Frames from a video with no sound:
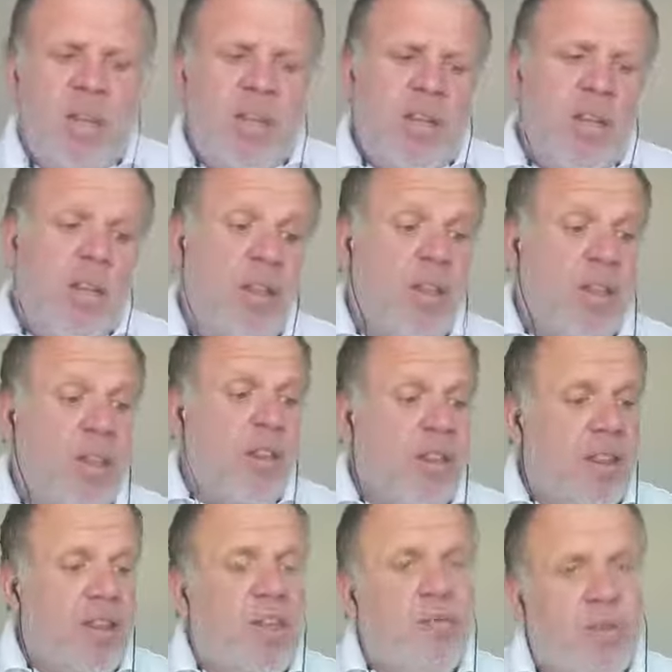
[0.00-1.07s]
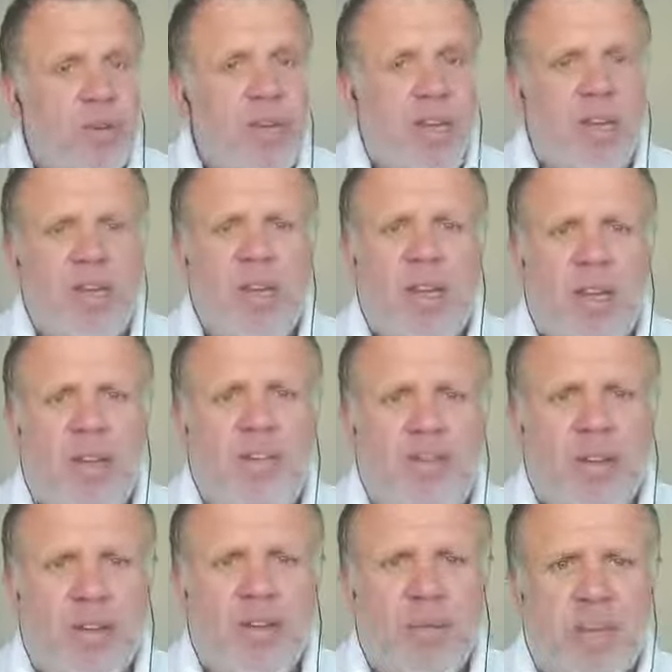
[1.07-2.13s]
The other thing I think is really, really
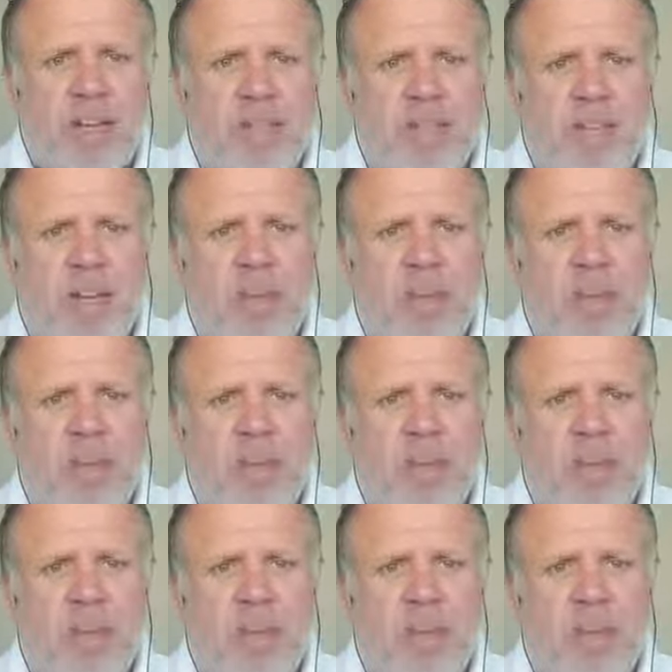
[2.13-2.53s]
fundamental